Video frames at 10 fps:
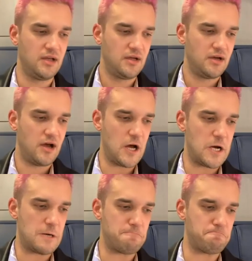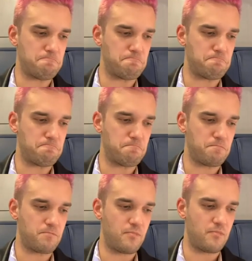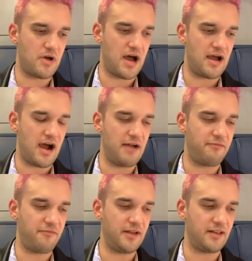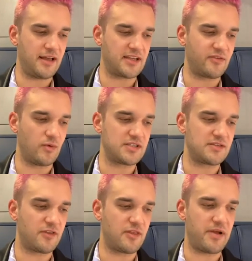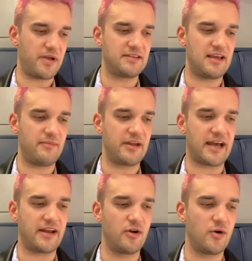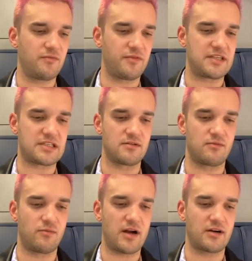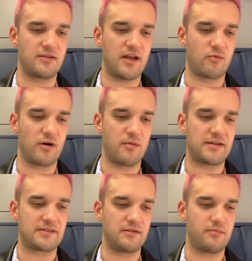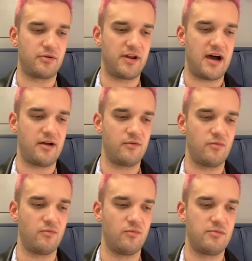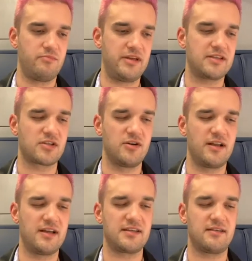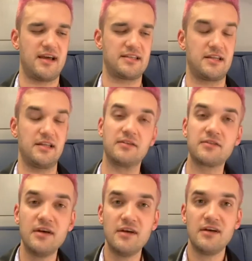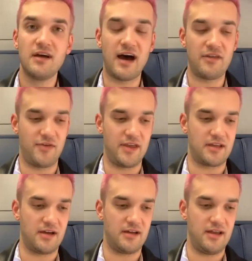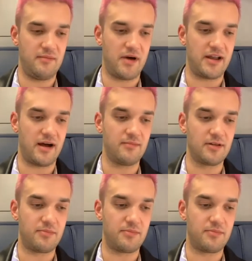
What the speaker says: I feel like if it wasn't for the pandemic, I don't know if this record that we're about to put out would be as good as it is. I think in my humble opinion, I